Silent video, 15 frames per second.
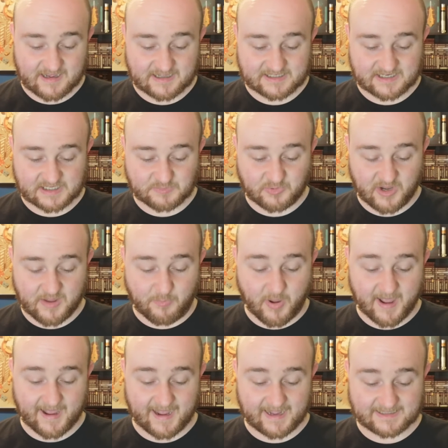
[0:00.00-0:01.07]
So that's pretty
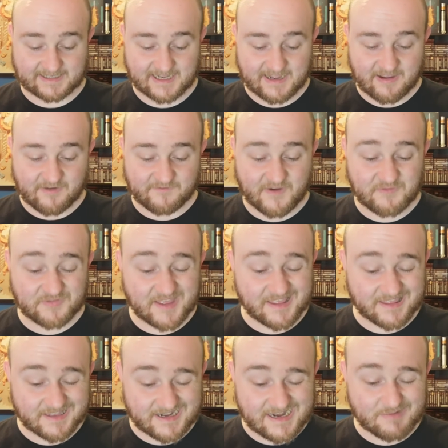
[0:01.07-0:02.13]
bad.
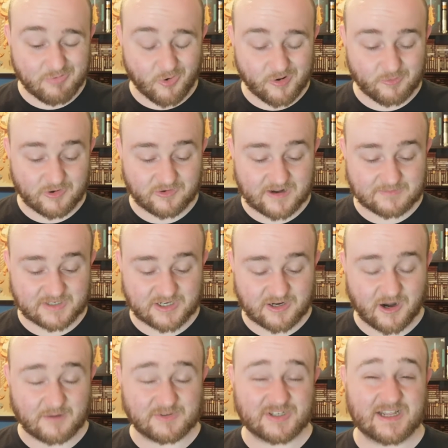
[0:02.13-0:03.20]
53.1 grams of
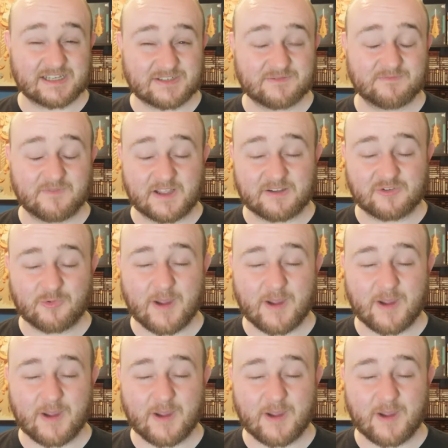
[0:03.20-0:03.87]
carbs. So that's like